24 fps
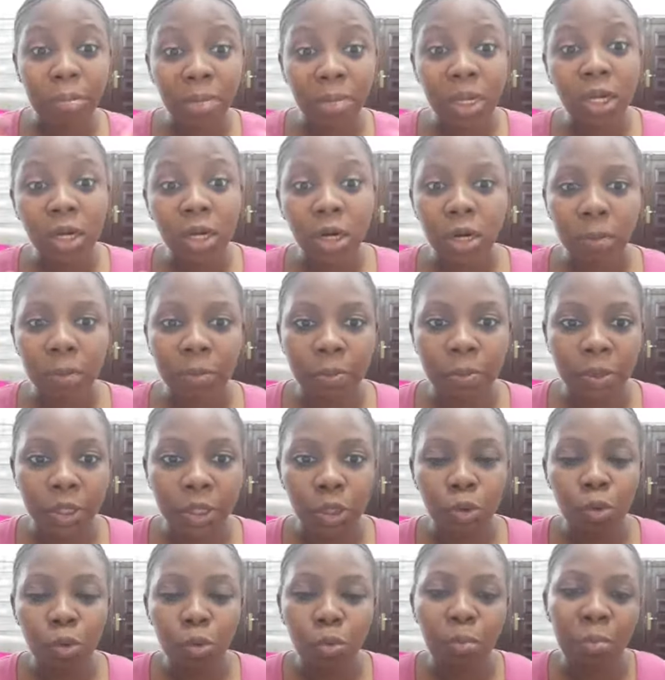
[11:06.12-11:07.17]
company
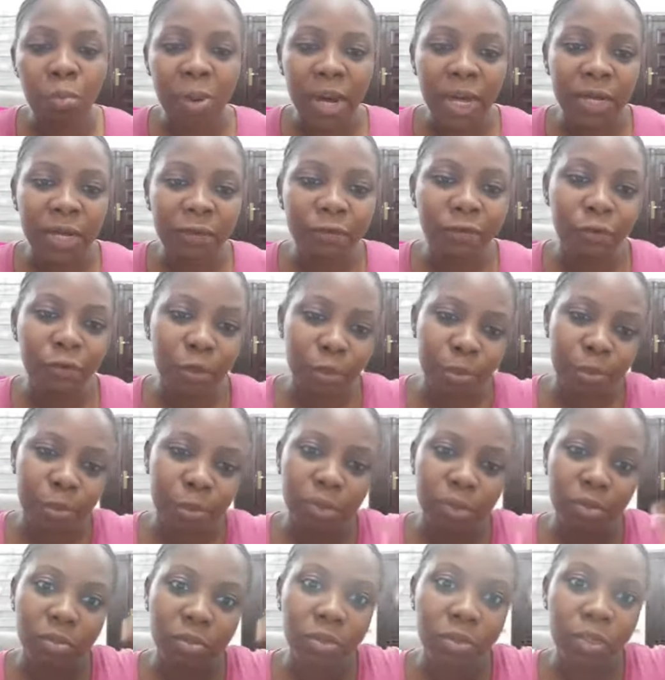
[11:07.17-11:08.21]
who buy from
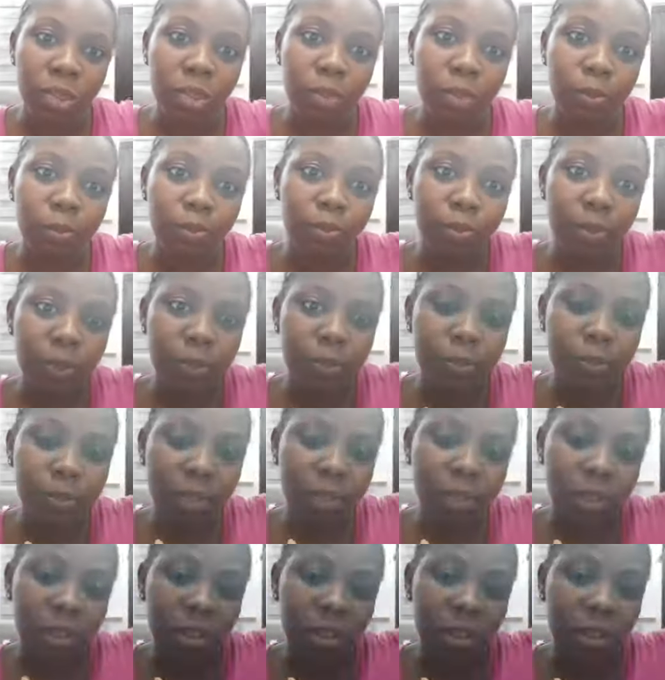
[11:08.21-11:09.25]

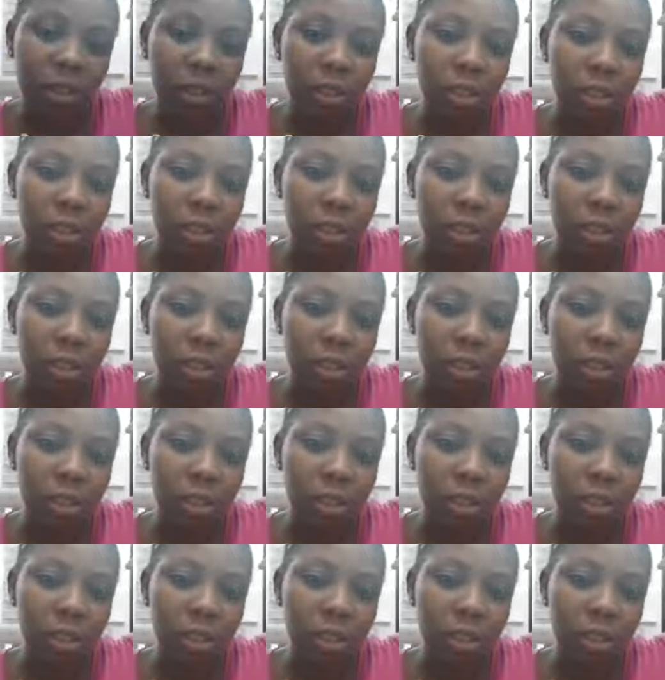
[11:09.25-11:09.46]
the